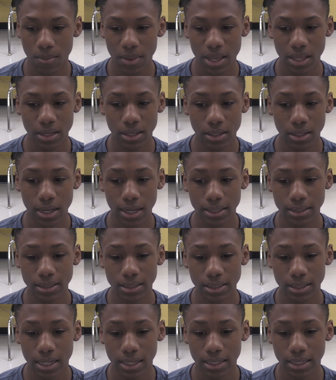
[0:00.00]
made in
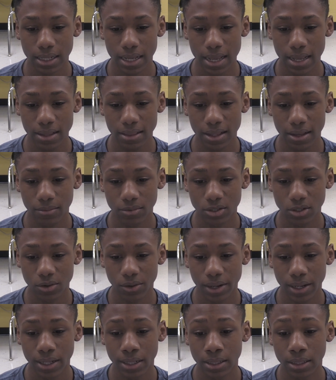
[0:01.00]
1998 that was
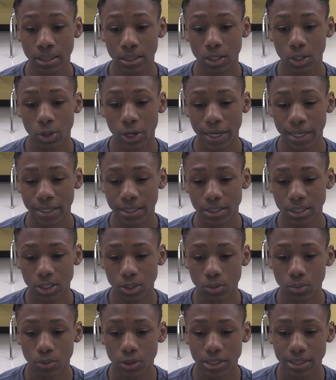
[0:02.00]
created
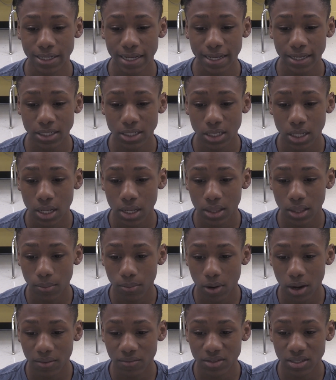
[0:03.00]
to protect the
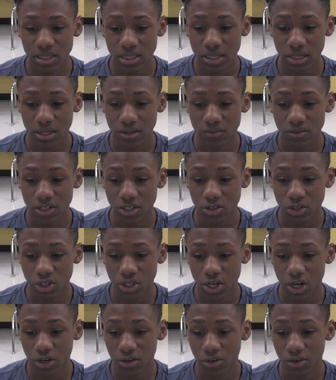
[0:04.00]
privacy of
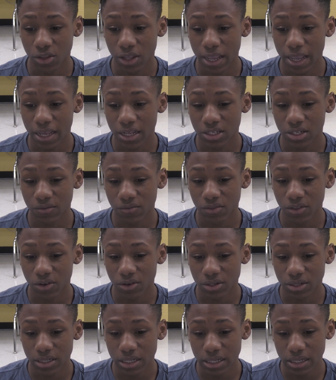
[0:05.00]
children under the age of
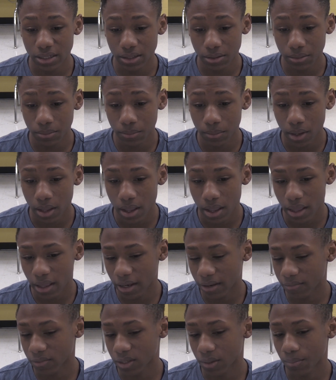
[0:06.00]
13.
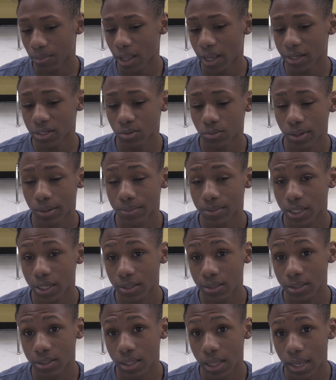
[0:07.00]
And it was applied to
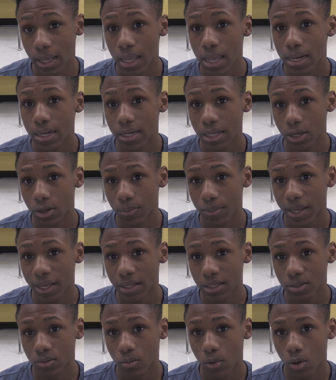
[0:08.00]
websites like
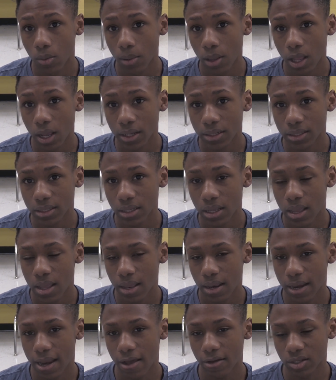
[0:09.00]
Neopets, Roblox.
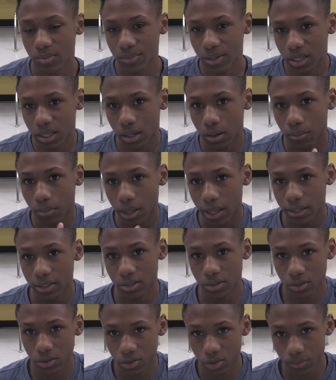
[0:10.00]
Now it's being applied
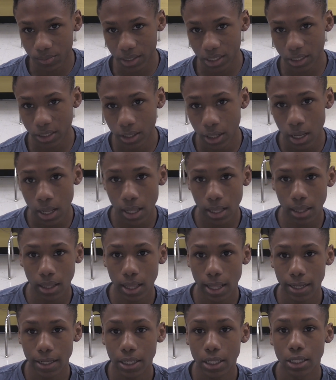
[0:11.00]
to social media
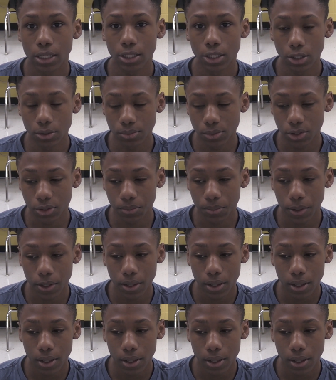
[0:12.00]
like YouTube.